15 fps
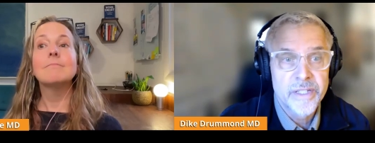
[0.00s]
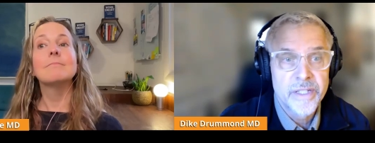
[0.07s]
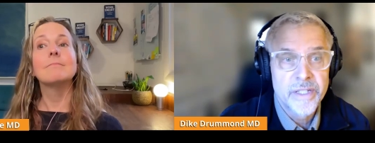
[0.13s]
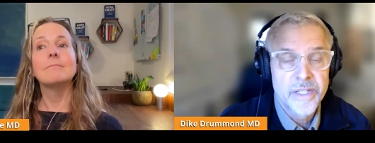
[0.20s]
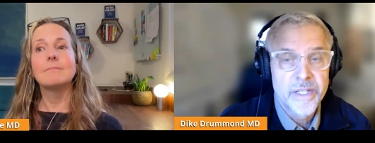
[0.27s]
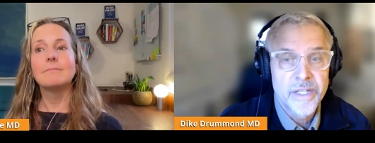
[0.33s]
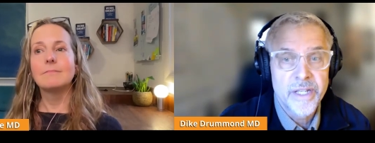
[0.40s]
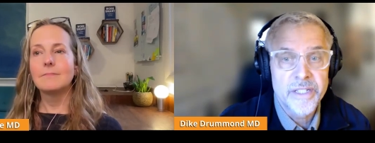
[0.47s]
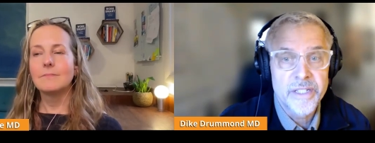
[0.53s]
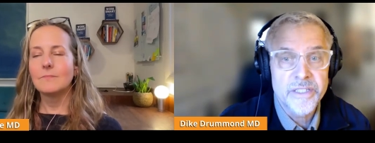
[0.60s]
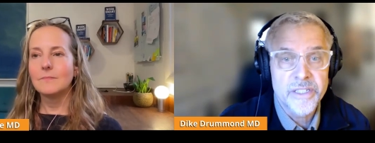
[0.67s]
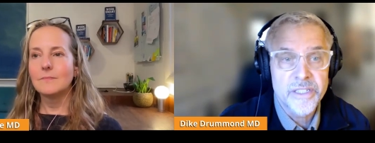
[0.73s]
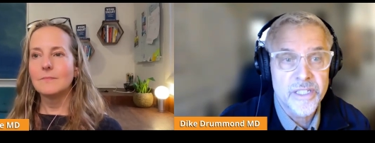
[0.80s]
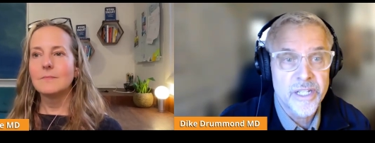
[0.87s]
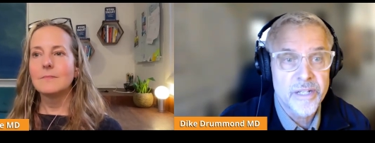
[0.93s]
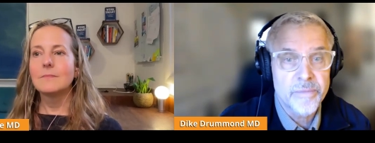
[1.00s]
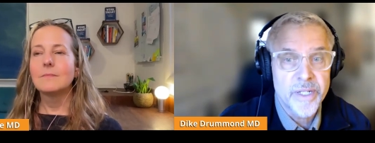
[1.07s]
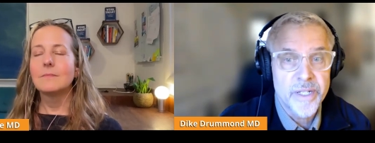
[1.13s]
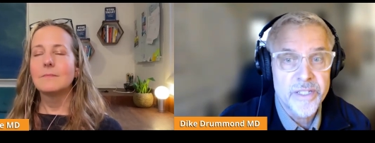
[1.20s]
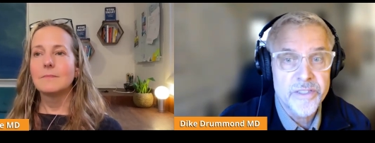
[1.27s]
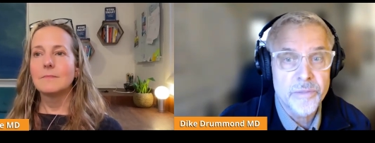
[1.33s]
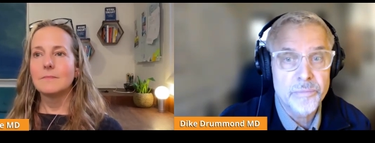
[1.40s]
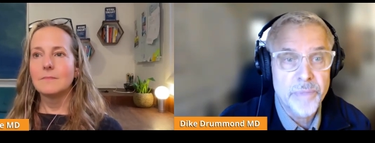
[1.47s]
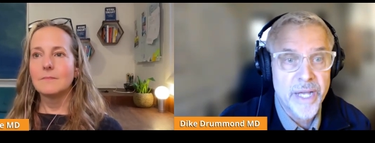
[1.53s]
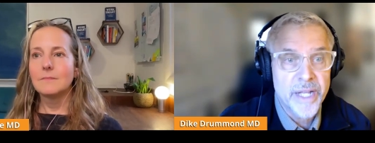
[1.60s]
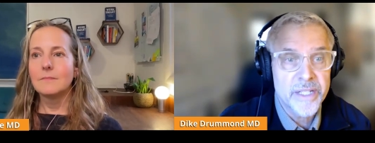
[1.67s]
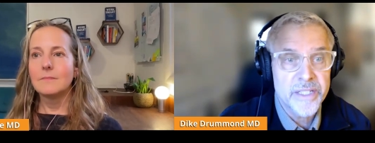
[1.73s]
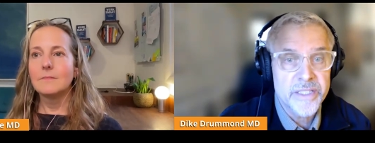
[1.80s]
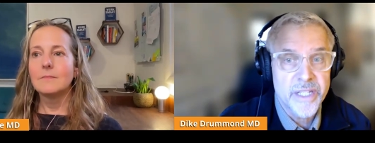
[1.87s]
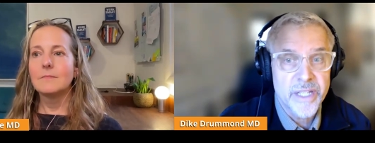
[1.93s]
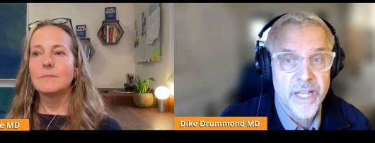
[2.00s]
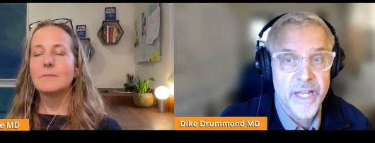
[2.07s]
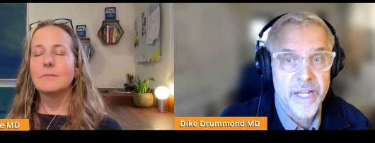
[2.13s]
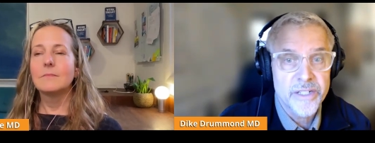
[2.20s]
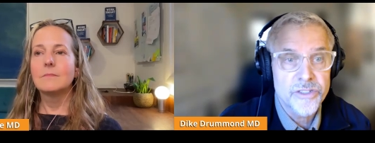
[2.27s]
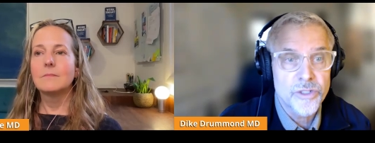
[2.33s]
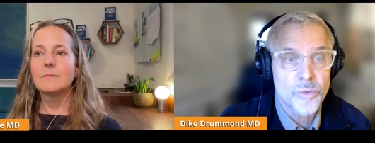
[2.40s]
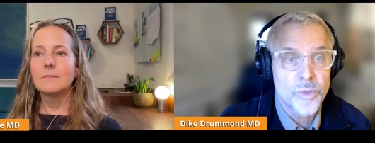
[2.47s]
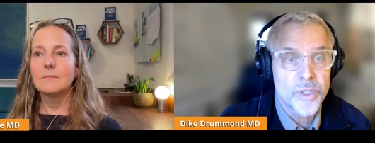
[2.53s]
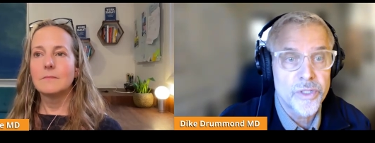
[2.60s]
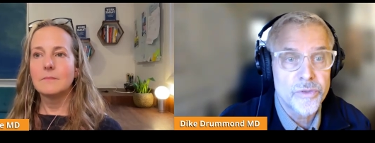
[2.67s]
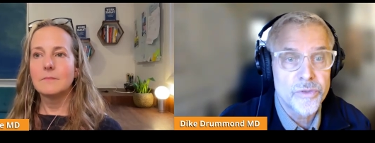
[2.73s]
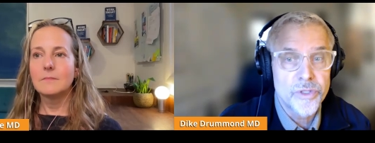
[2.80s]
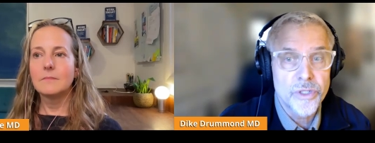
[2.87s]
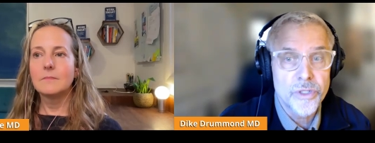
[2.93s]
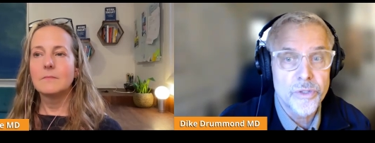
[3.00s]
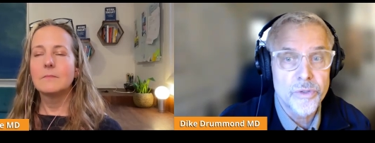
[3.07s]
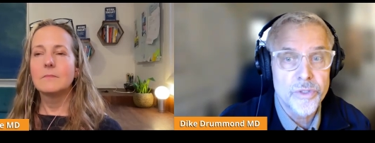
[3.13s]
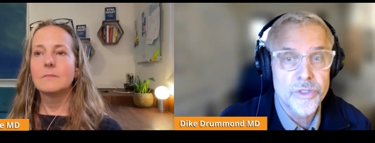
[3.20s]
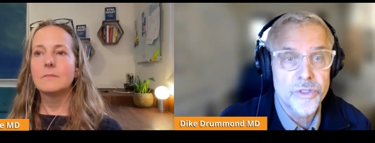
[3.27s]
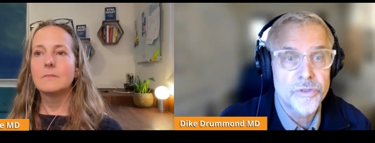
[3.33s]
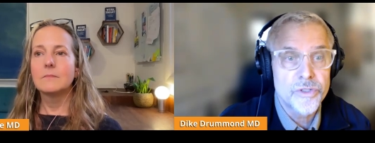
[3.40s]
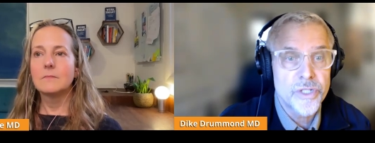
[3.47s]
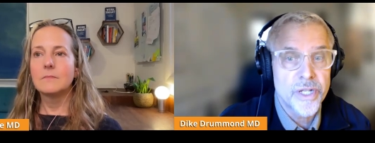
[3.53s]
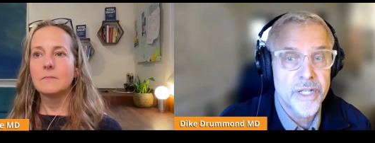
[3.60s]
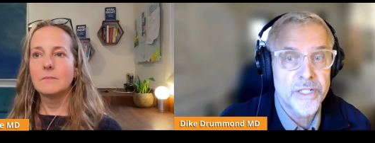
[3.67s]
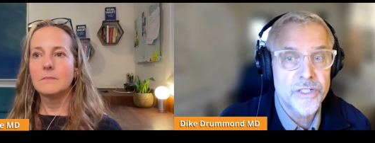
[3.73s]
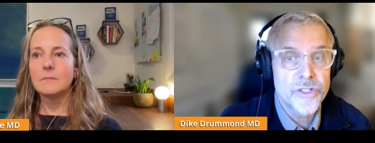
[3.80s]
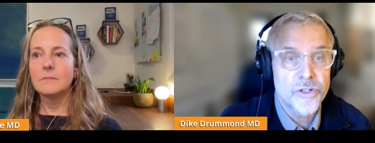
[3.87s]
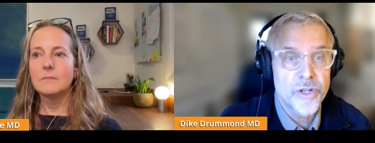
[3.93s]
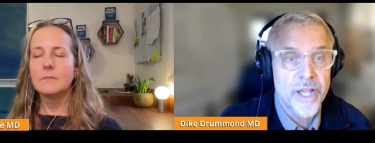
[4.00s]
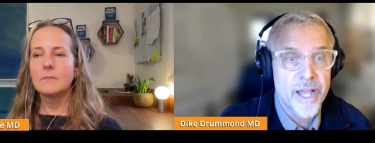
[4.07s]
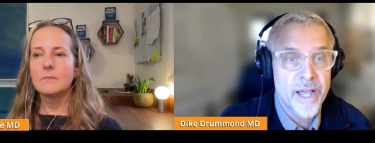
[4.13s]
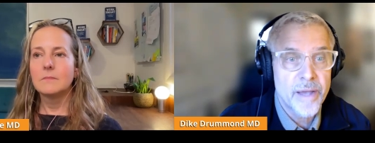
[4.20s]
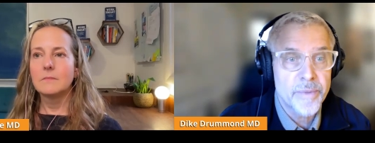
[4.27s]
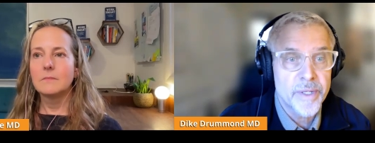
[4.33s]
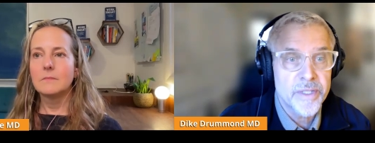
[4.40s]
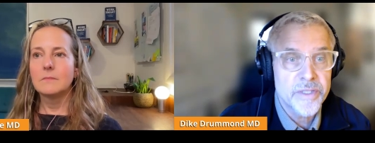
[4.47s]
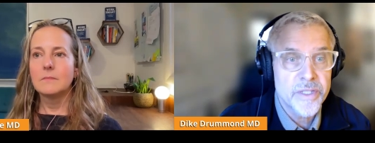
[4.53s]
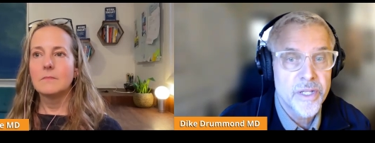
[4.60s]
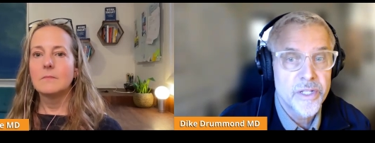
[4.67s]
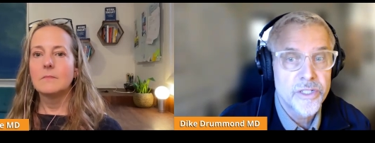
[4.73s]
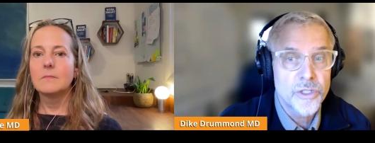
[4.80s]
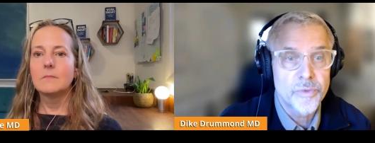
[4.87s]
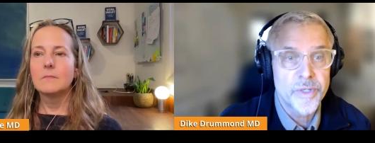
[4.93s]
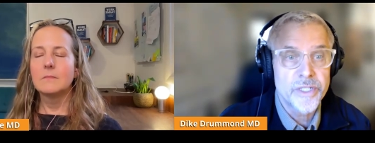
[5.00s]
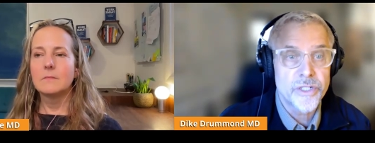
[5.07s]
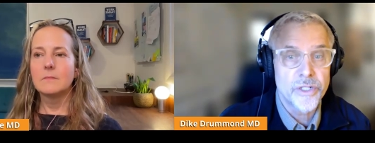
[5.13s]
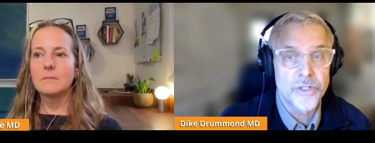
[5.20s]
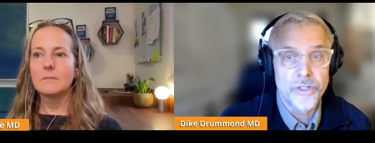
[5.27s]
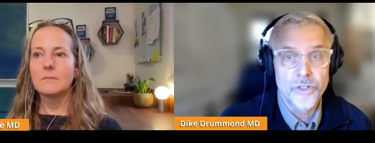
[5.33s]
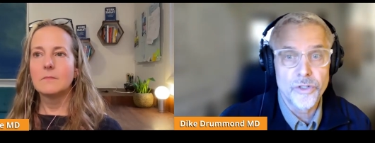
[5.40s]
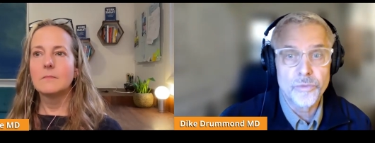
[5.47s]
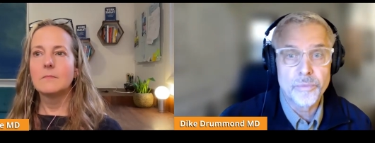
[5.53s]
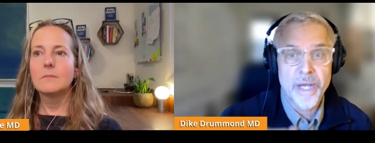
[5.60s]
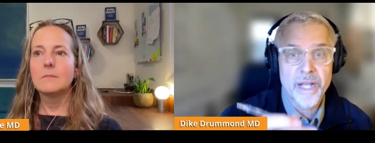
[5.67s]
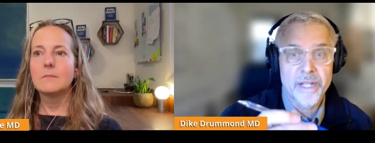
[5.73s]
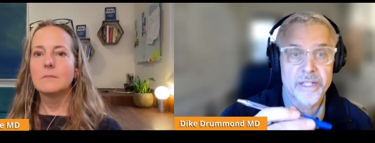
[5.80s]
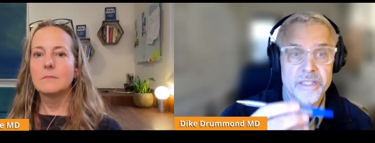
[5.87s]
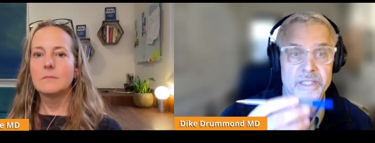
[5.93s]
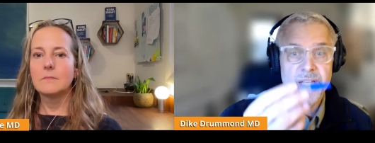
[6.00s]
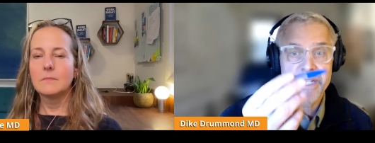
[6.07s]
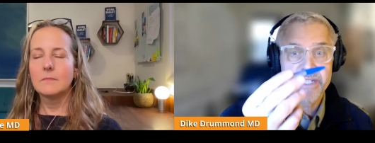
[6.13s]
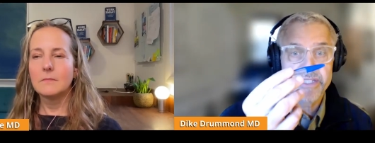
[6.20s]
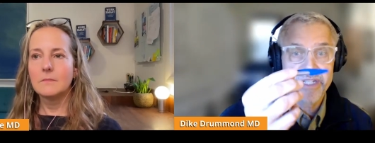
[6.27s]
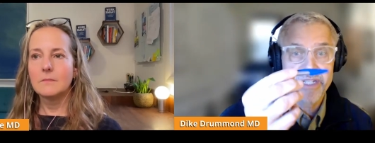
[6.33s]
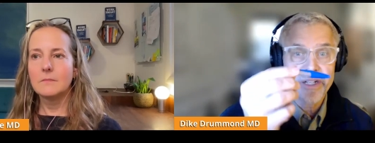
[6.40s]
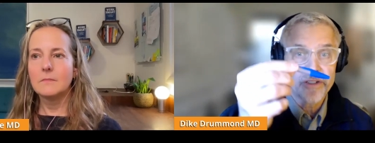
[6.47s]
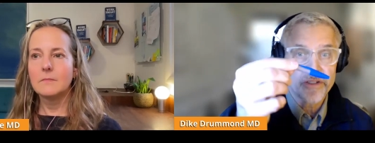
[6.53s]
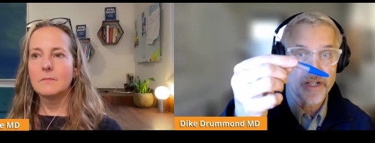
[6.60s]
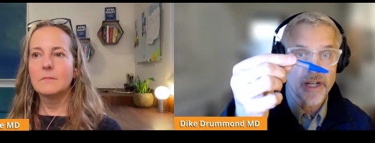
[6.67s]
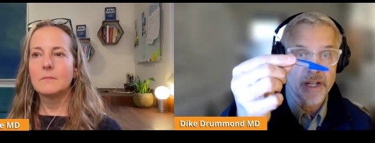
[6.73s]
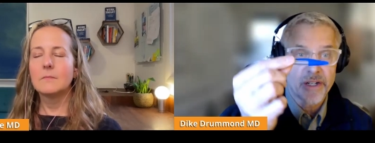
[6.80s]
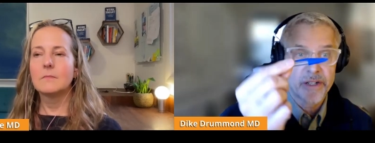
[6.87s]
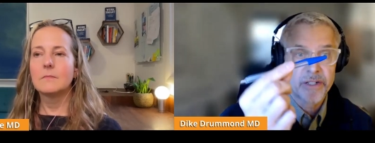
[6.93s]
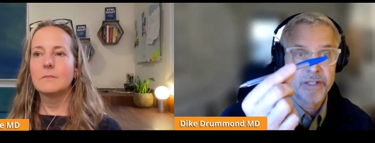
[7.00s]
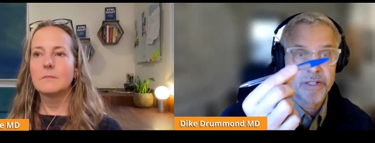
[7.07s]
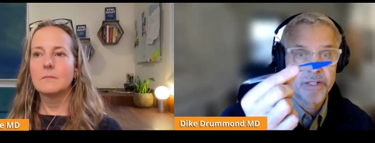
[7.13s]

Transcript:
Speaker 1: Mm-hmm. It is a dilemma. It's a balancing act. So what you do is you change your habits to reach a new balance, like a teeter totter.